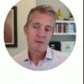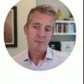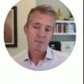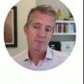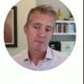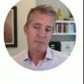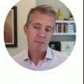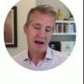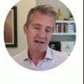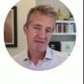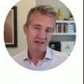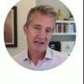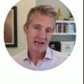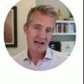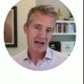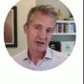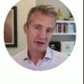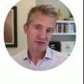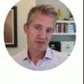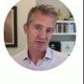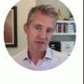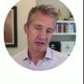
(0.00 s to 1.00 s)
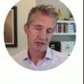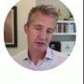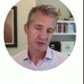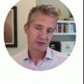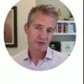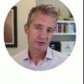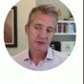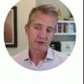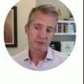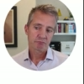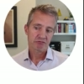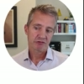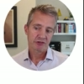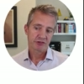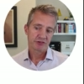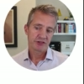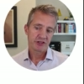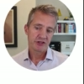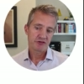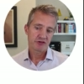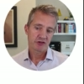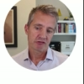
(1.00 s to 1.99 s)
bariatrics
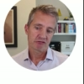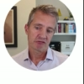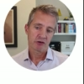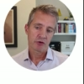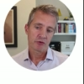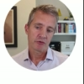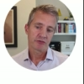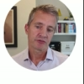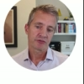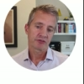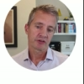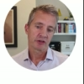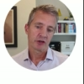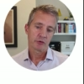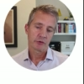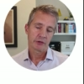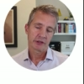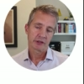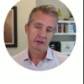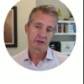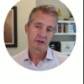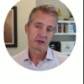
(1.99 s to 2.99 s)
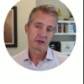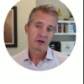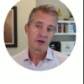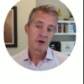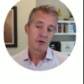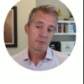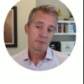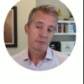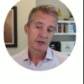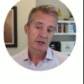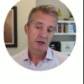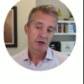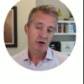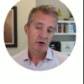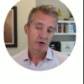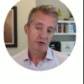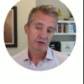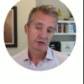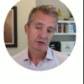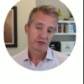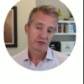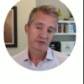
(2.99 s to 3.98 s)
procedure growth slowing
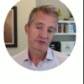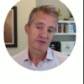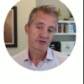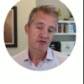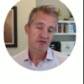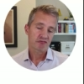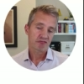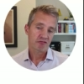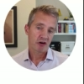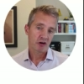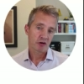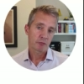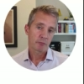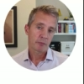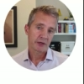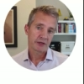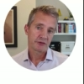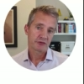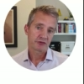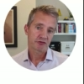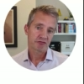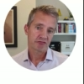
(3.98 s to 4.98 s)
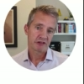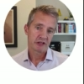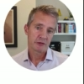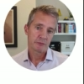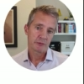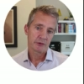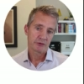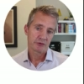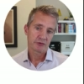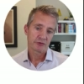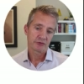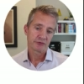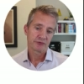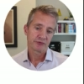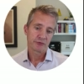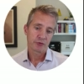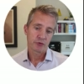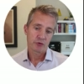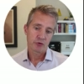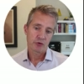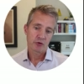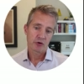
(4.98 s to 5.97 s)
because of drug based treatments
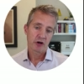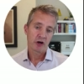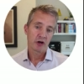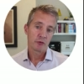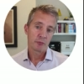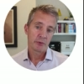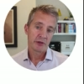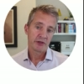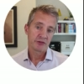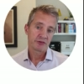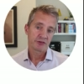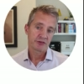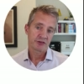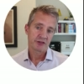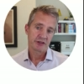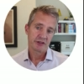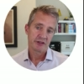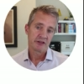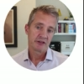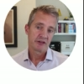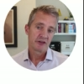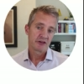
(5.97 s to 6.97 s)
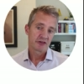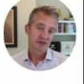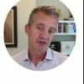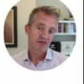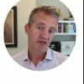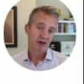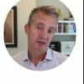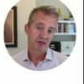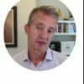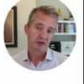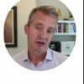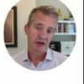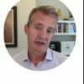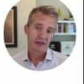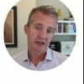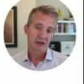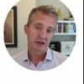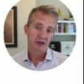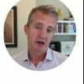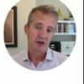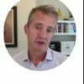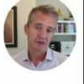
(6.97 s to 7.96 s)
for obesity, drugs
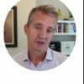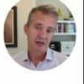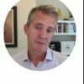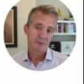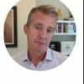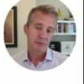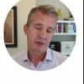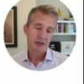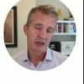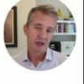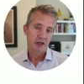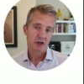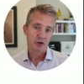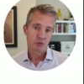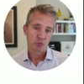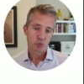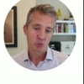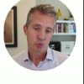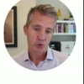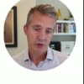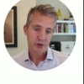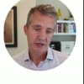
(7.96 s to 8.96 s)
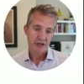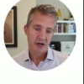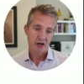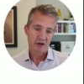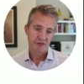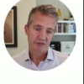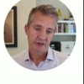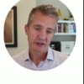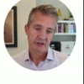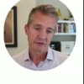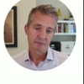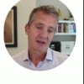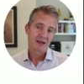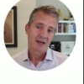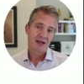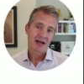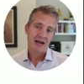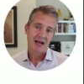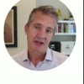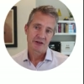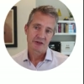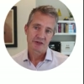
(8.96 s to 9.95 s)
like Ozempic and Wegovy.
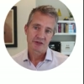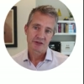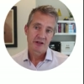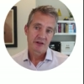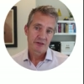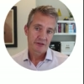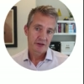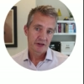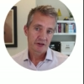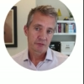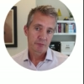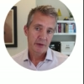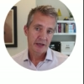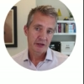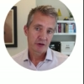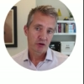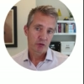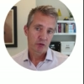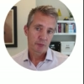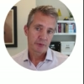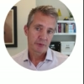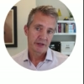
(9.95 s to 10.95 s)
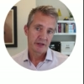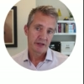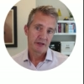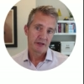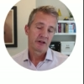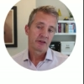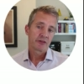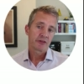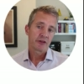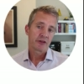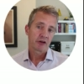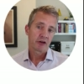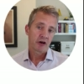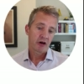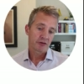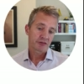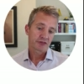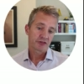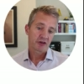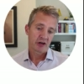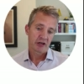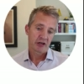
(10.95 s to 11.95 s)
And this may not be the
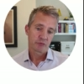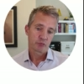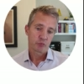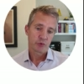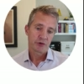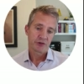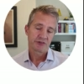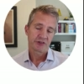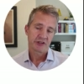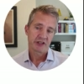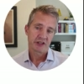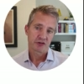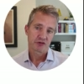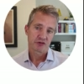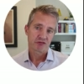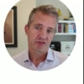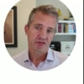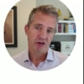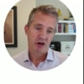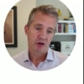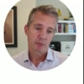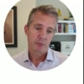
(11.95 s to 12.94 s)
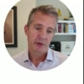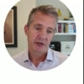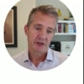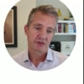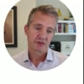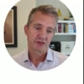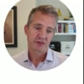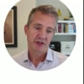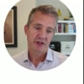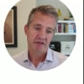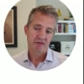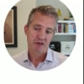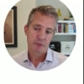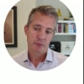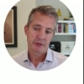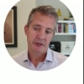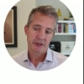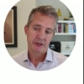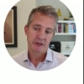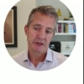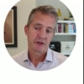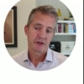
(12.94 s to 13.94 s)
last time we see a drug based
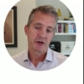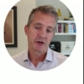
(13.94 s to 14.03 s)
therapy